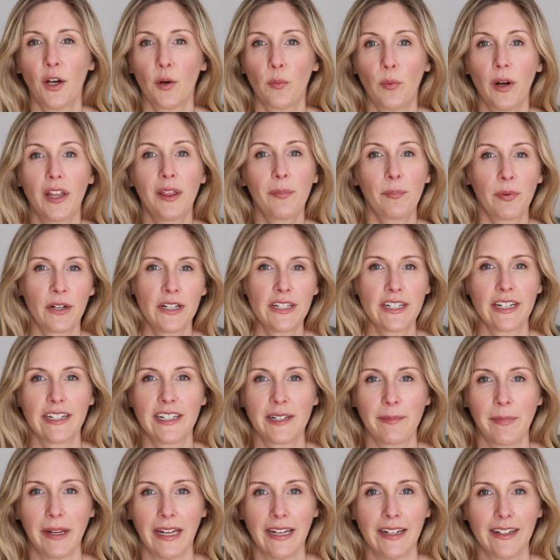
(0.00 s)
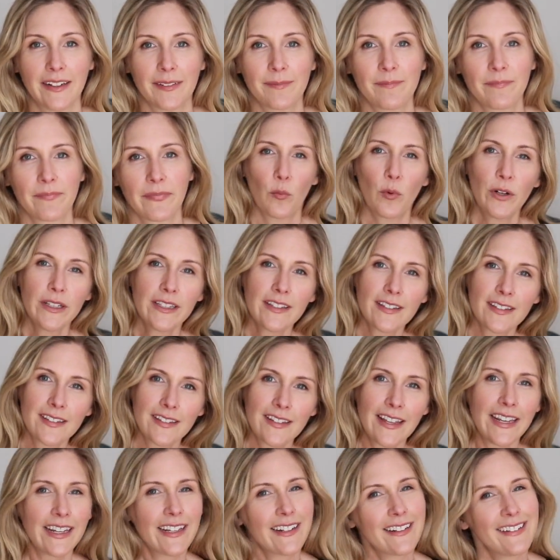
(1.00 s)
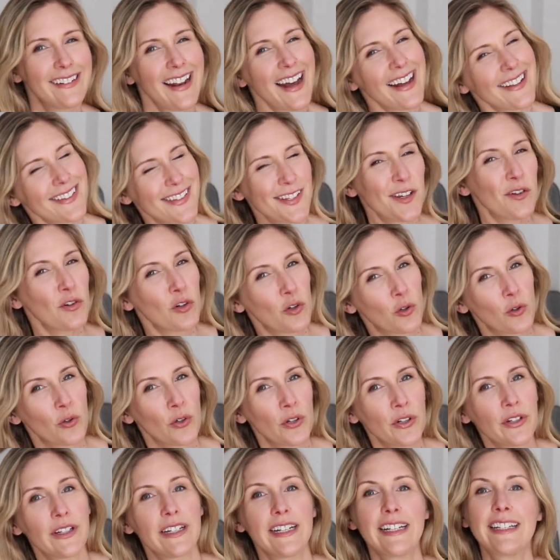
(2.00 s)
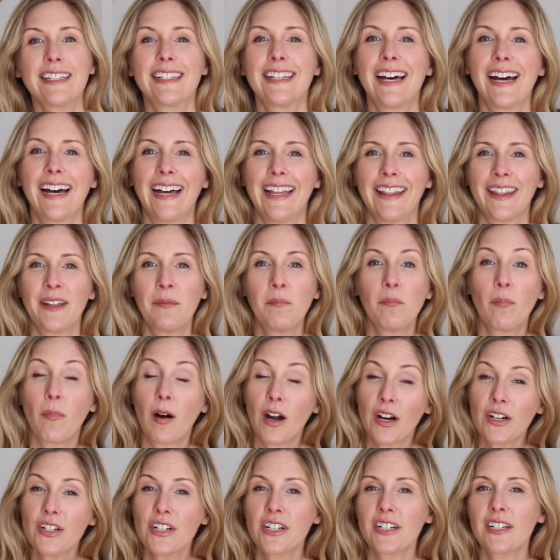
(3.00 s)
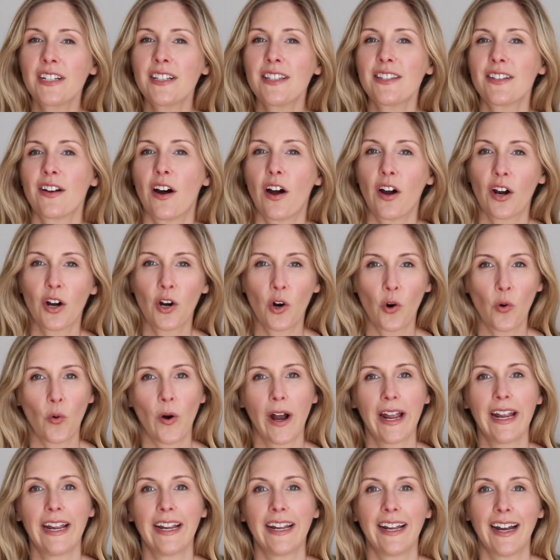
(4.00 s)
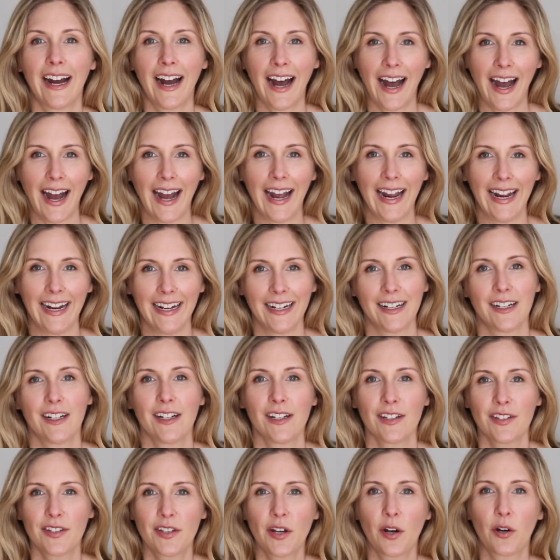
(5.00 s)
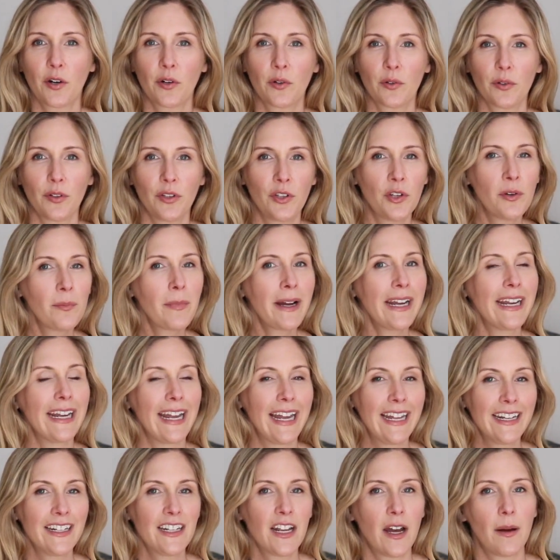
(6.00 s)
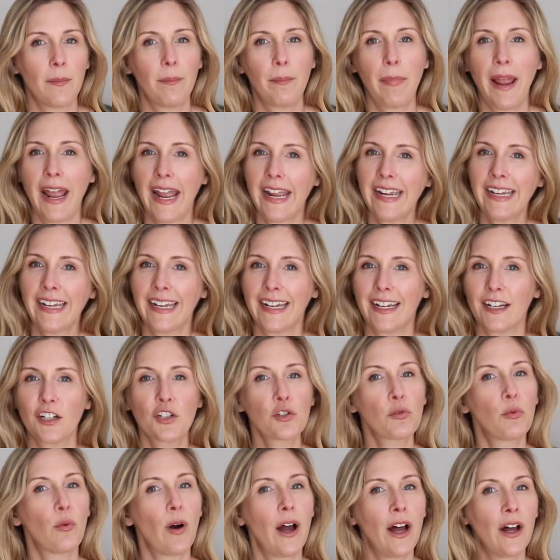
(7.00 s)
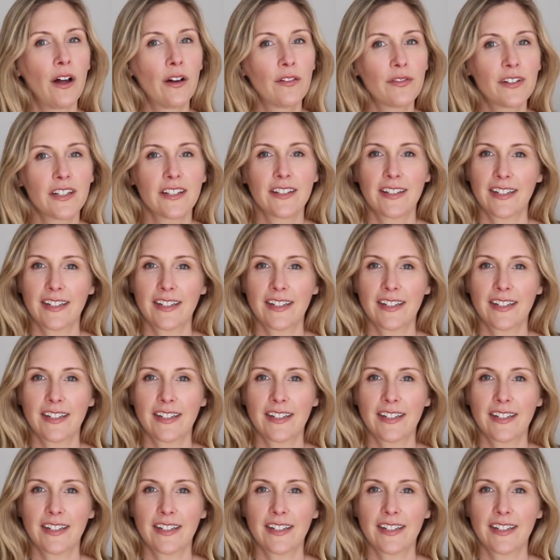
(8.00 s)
with print on demand. What's not so cool is that the margins are quite high. So you might end up paying $12 to